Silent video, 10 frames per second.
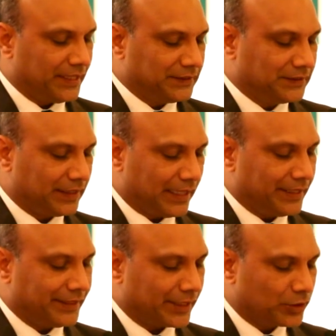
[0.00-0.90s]
age
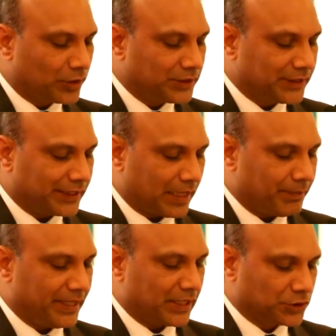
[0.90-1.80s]
and technology can
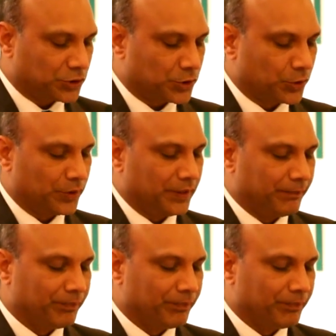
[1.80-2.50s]
be construed